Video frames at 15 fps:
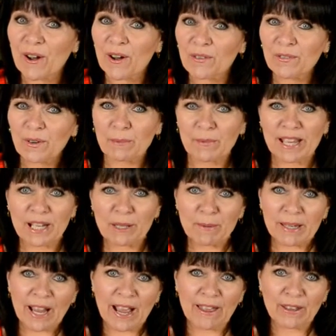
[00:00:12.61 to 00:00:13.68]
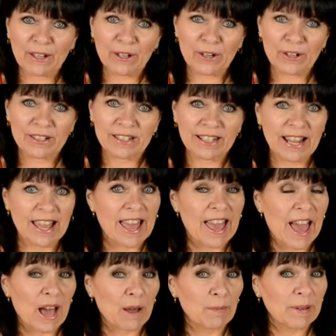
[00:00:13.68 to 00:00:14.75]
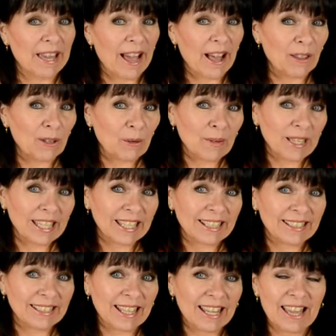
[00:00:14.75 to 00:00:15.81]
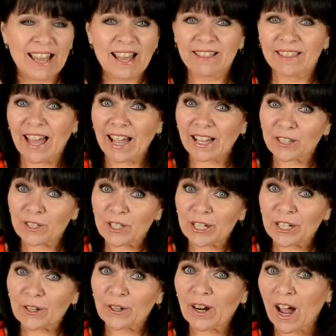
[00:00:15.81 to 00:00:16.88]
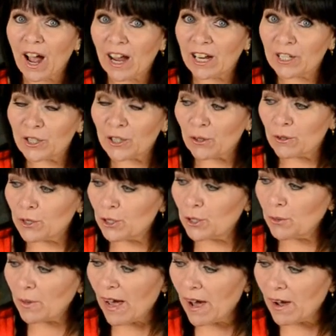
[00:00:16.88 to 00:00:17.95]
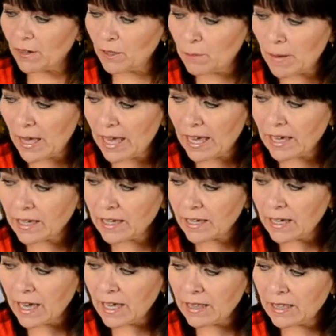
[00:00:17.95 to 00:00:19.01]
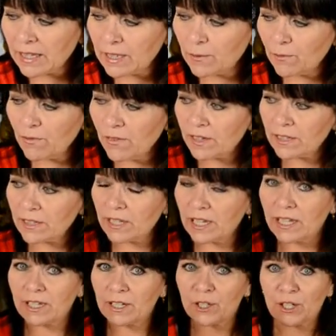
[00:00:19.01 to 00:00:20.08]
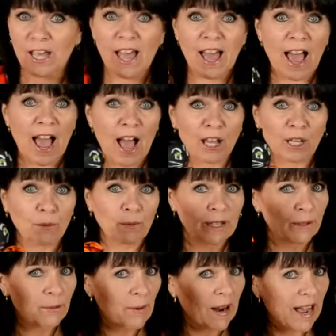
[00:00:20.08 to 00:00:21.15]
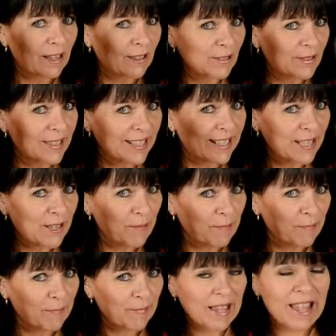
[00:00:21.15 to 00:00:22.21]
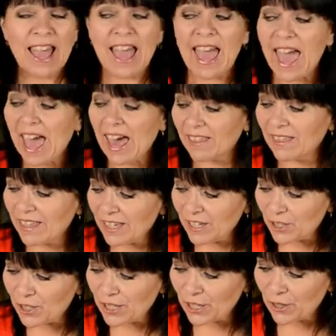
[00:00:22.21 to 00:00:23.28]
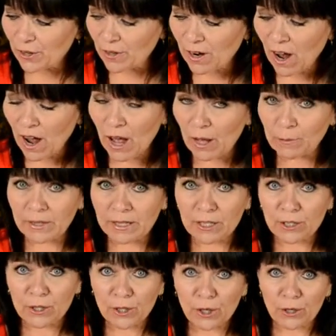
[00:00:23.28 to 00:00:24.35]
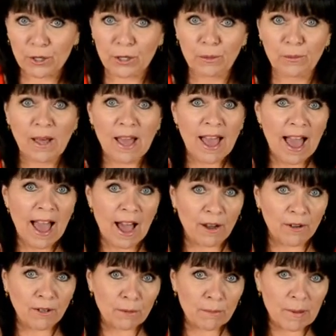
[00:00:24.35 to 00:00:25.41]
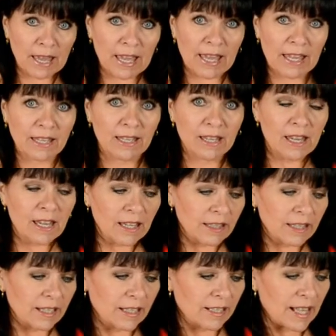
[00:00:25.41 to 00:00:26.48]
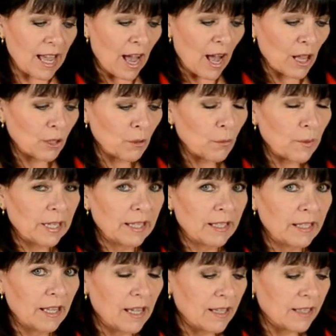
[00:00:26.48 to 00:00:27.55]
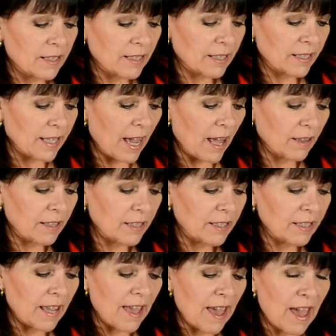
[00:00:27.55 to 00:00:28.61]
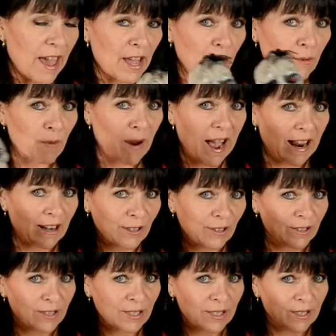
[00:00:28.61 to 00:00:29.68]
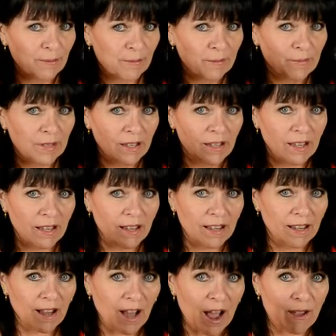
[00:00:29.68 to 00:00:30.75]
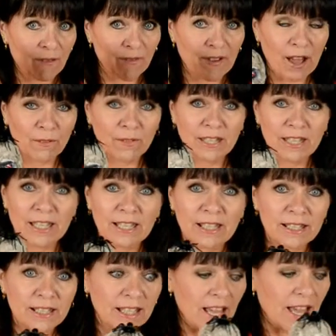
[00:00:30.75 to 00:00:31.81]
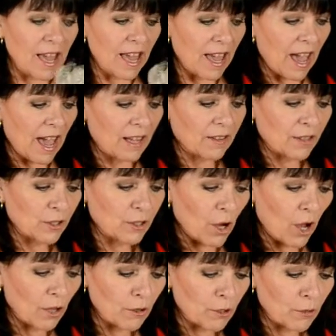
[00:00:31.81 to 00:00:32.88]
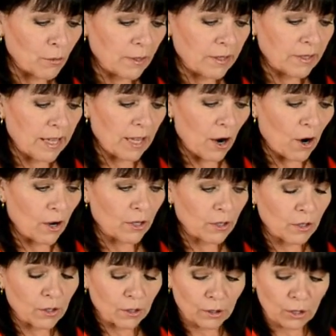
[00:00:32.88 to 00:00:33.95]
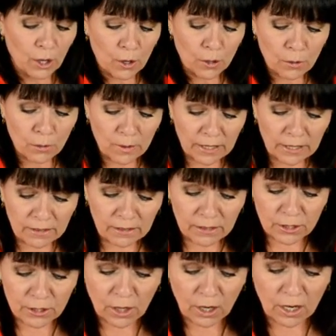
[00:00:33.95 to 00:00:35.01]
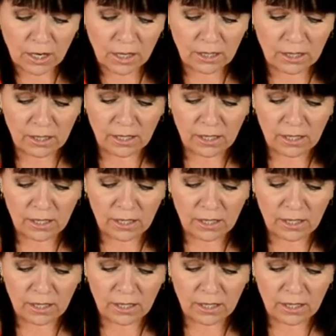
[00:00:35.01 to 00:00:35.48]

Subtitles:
Hello from Lady Behind the Curtain. Happy Halloween. Last year I showed you how to make these vintage Halloween rattles. And this year I'm going to show you how to make these Halloween skeleton head rattles. I found these at the Dollar Tree. They are glow in the dark